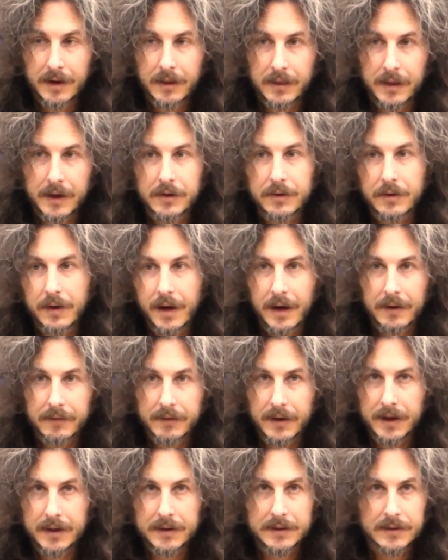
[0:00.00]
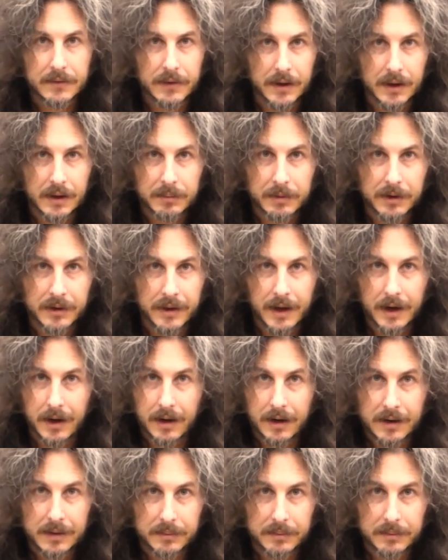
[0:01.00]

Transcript: They do have kits available that are